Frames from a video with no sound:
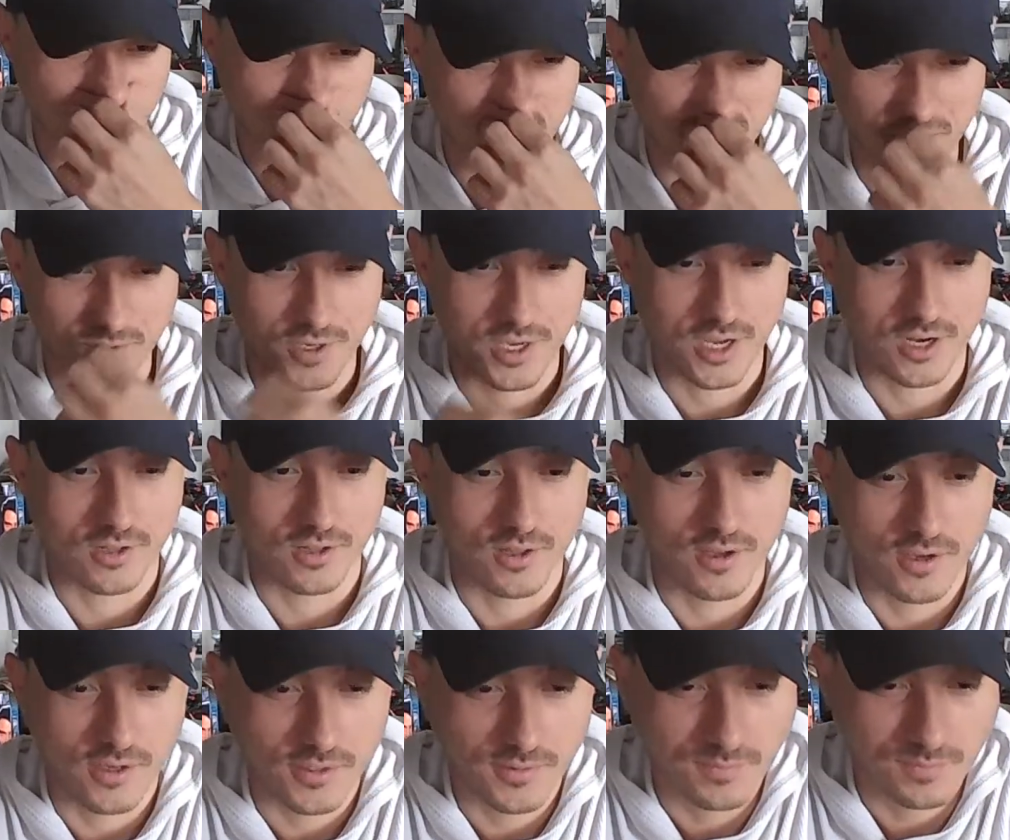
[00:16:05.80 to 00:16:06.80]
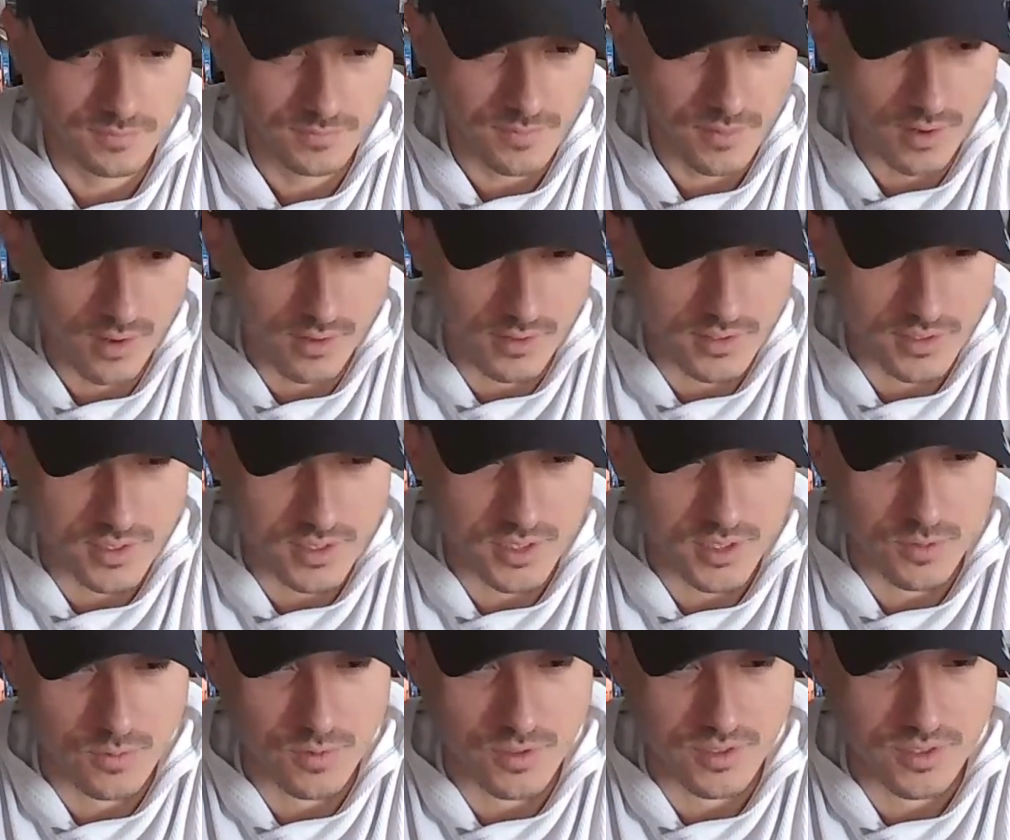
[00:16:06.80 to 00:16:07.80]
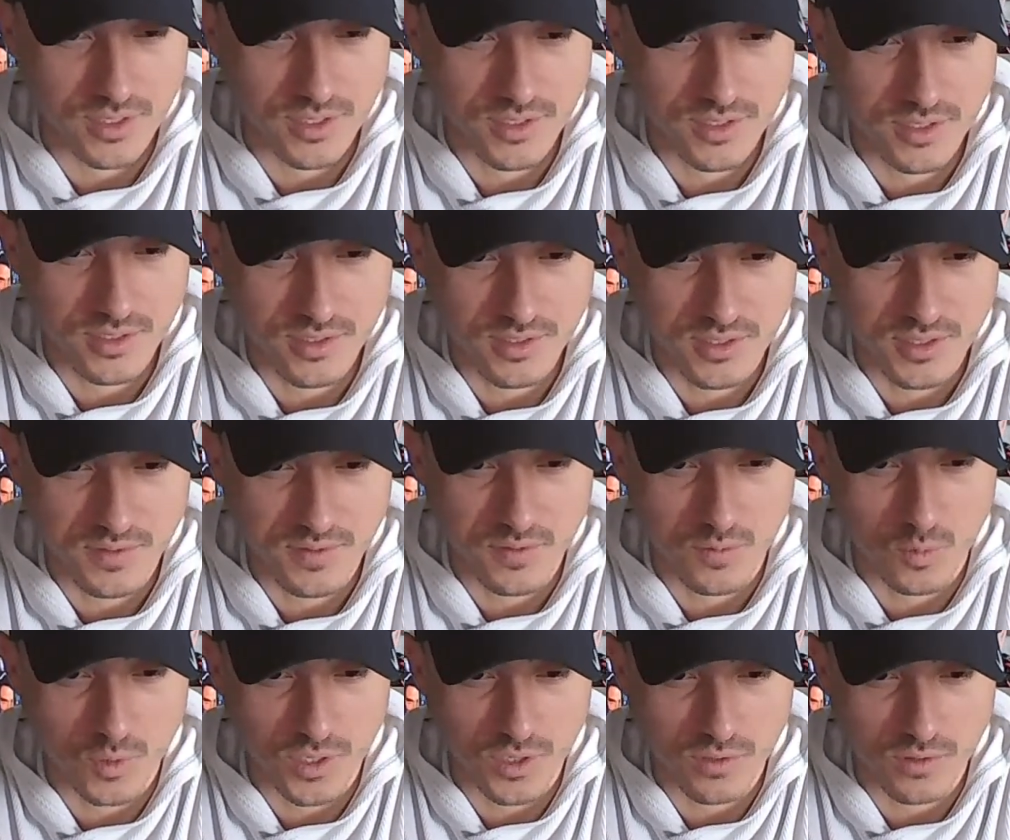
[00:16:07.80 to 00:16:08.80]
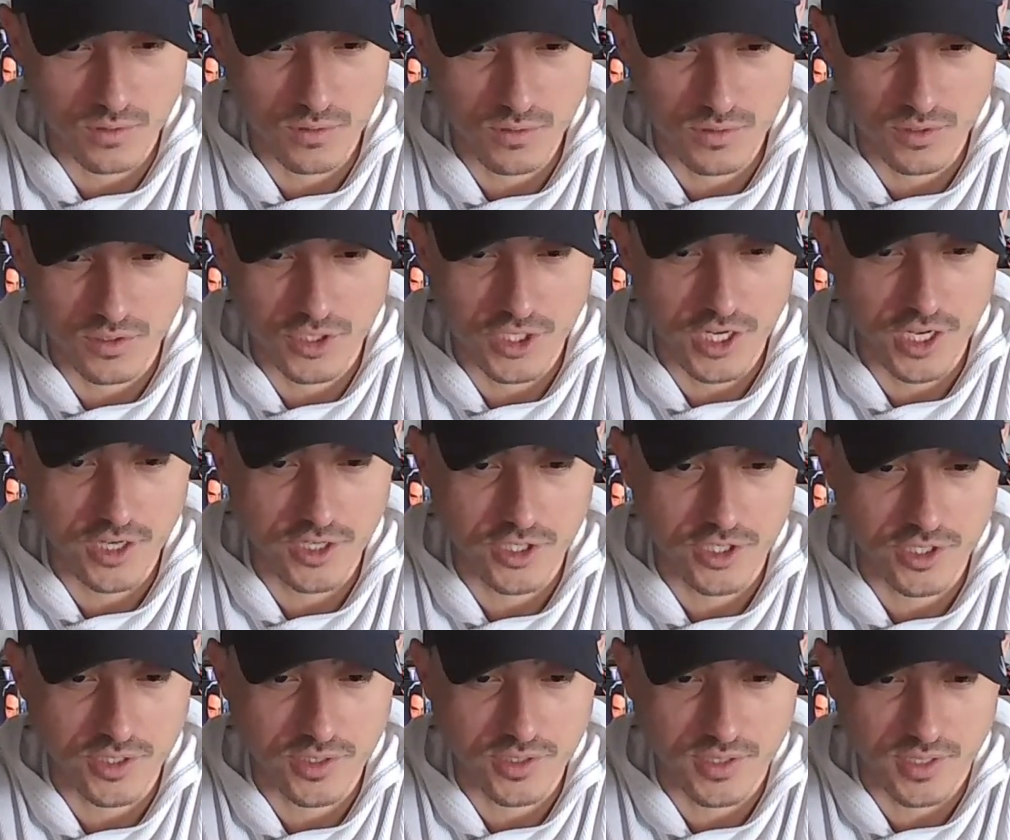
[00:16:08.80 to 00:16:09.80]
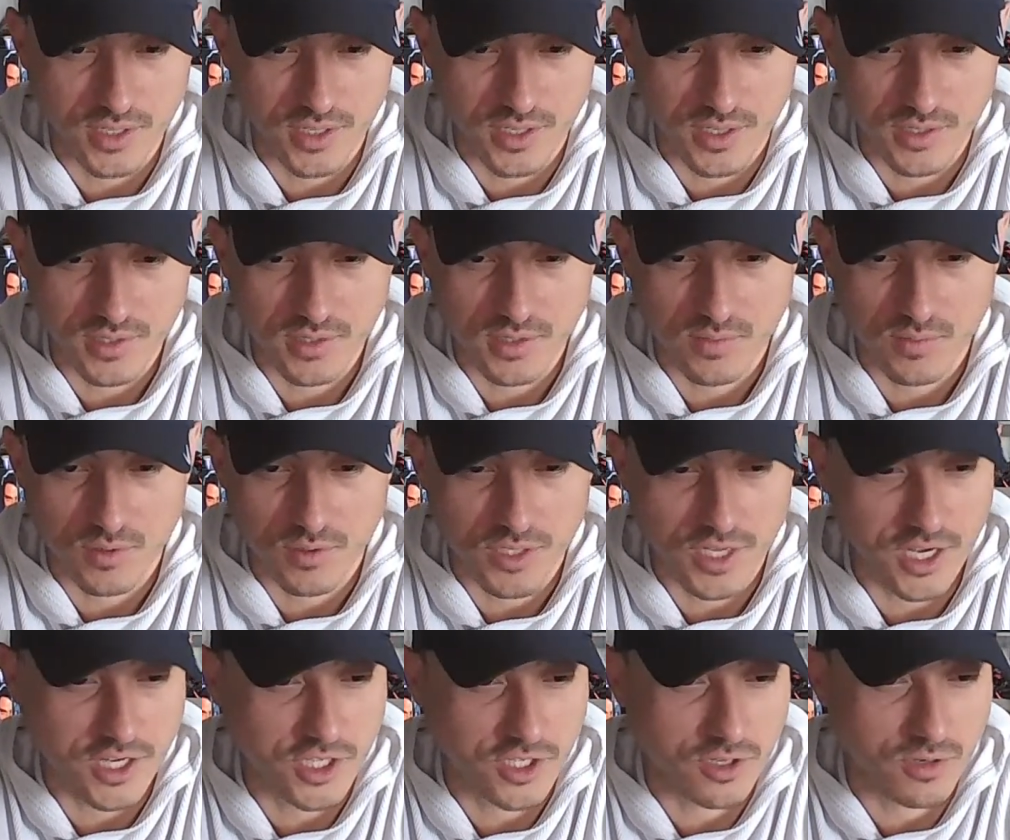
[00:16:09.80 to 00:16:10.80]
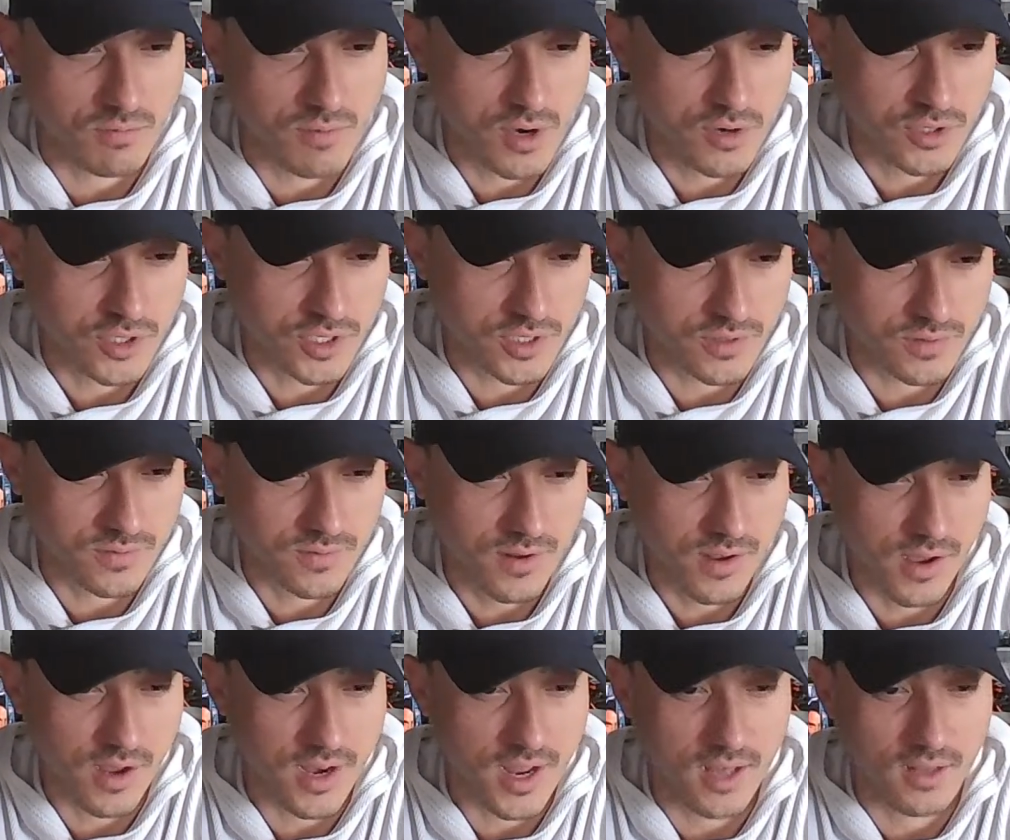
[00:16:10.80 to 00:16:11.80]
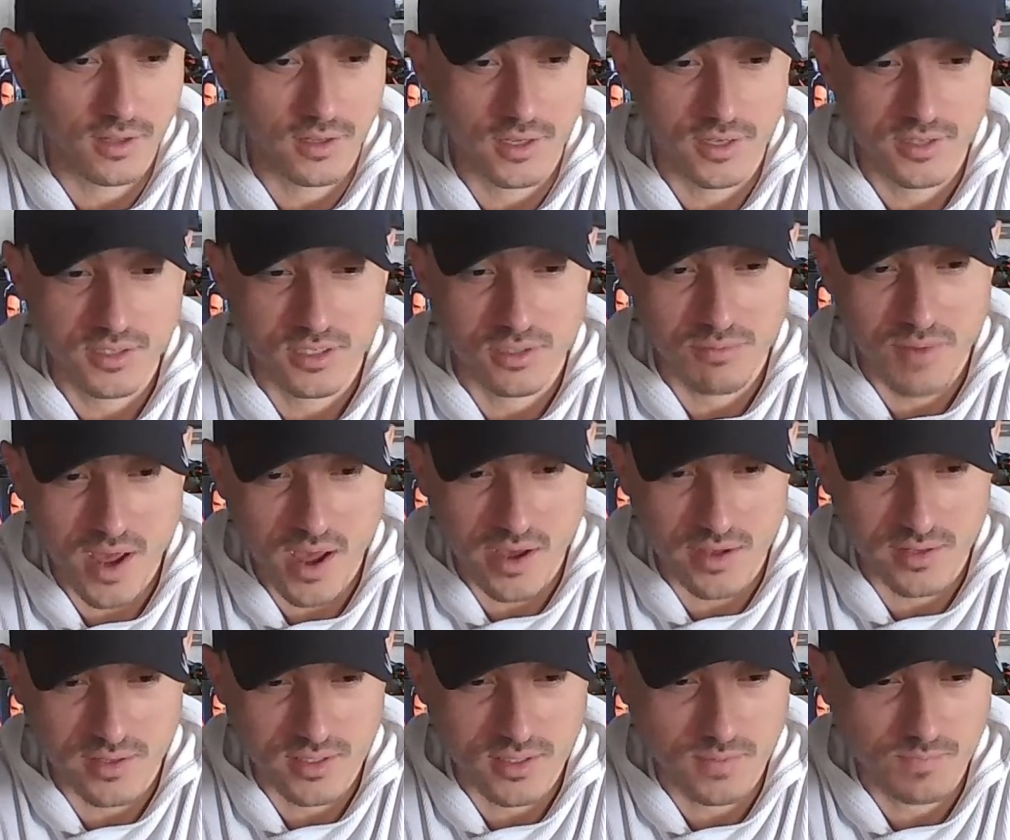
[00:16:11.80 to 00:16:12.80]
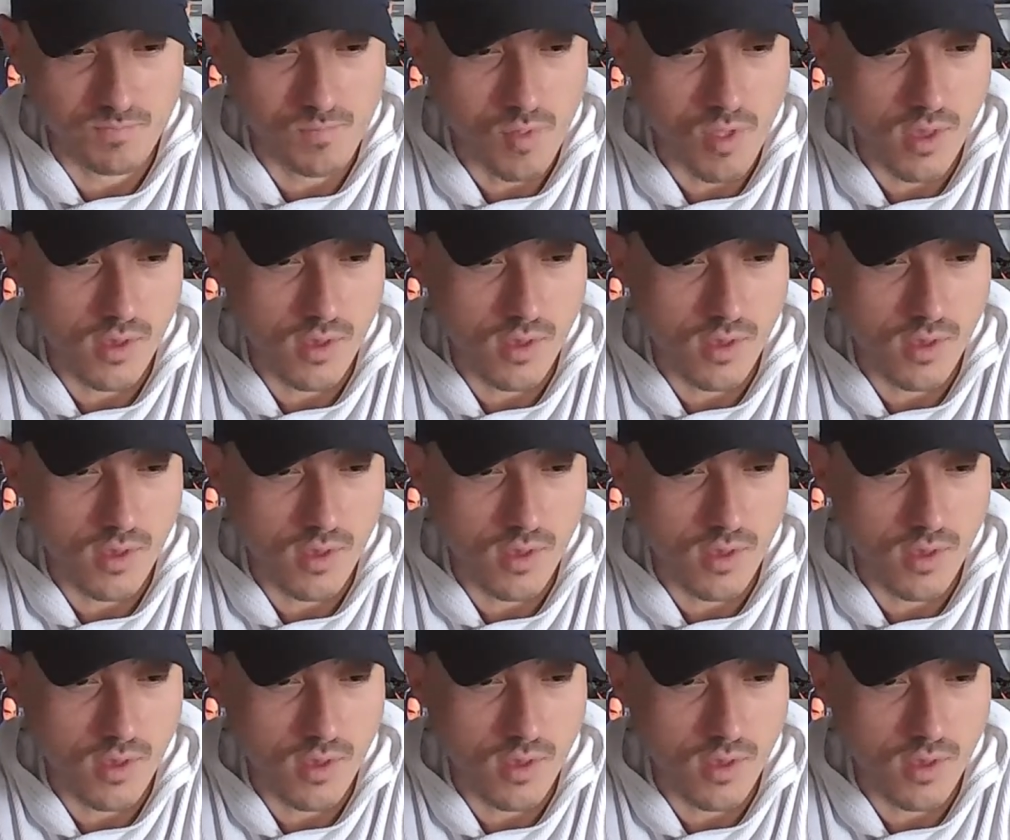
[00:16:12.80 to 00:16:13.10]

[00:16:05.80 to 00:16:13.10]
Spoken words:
rotational analog. This is the resistance of the wheel to changes in its rotational motion, analogous to mass.